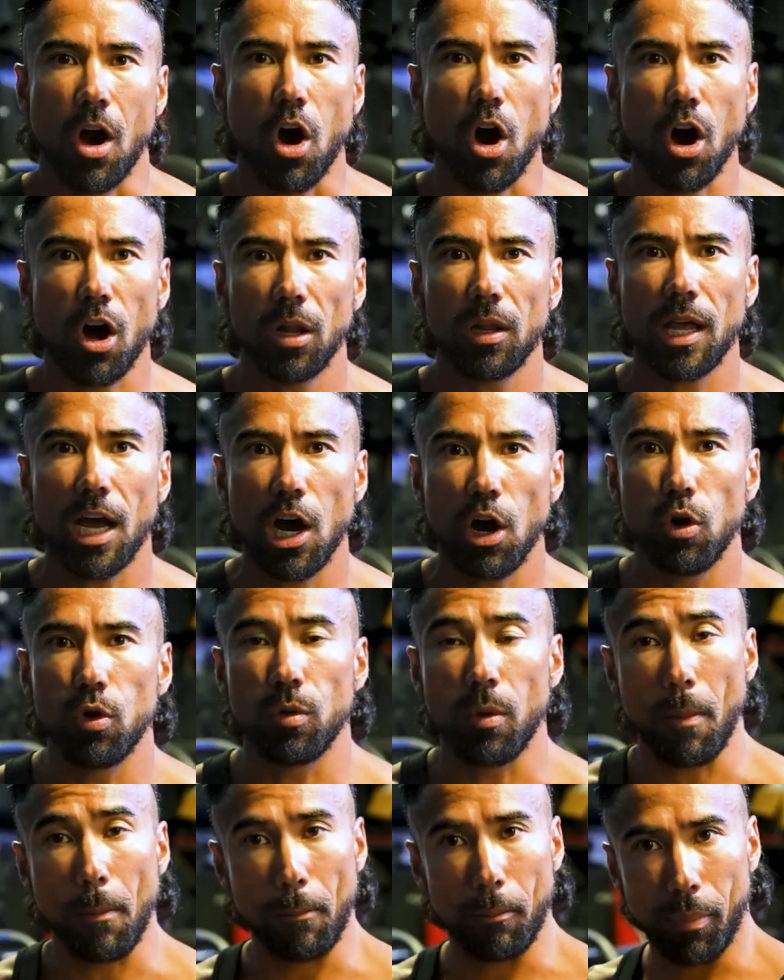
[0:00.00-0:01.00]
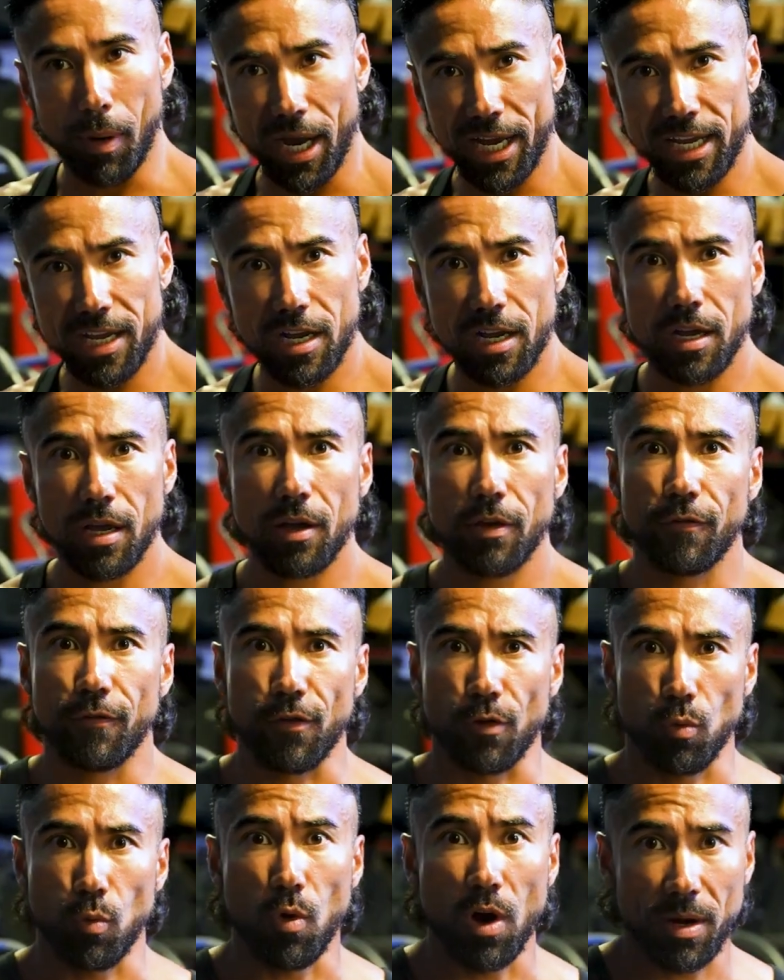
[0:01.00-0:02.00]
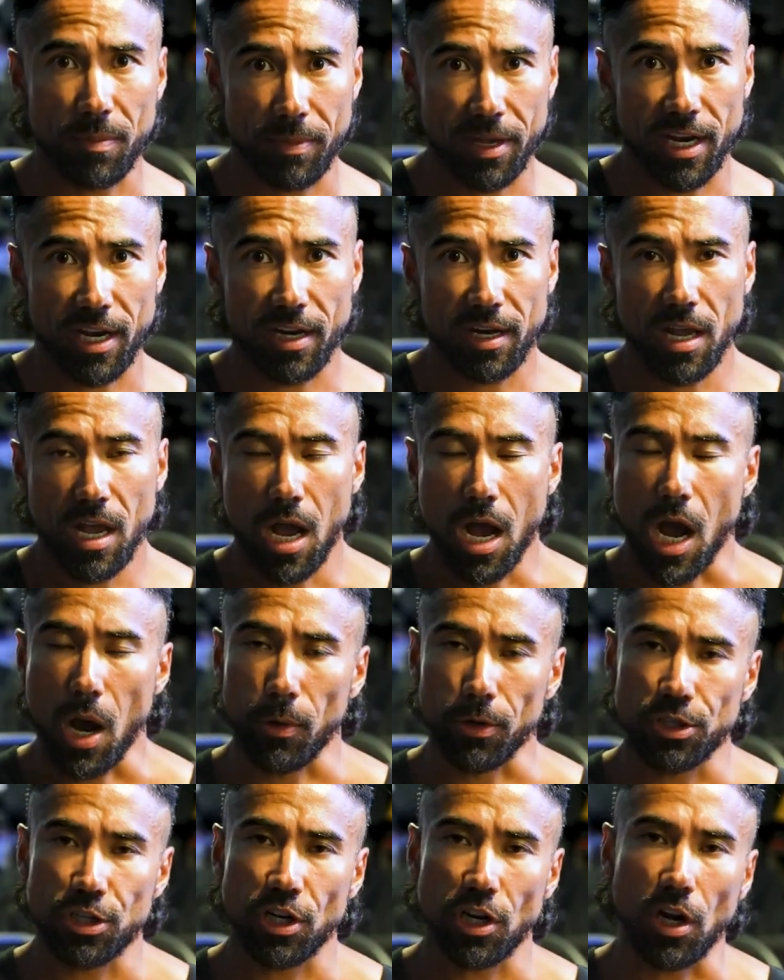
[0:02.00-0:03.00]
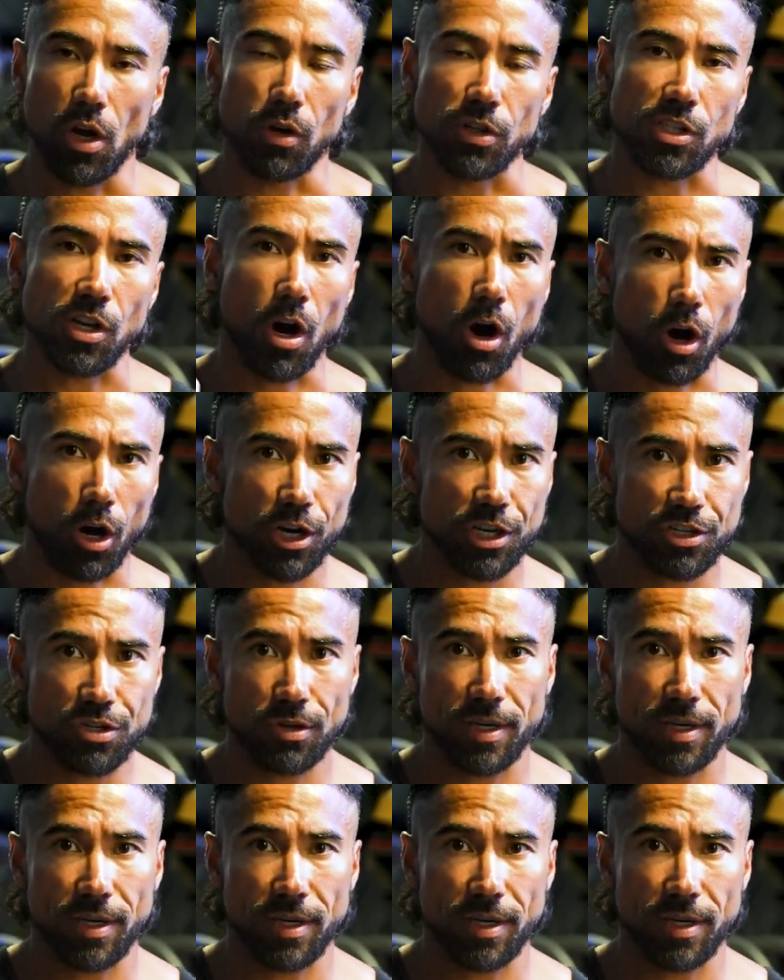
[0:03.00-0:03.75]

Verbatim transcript: All out bike for one minute. I want you to go as hard as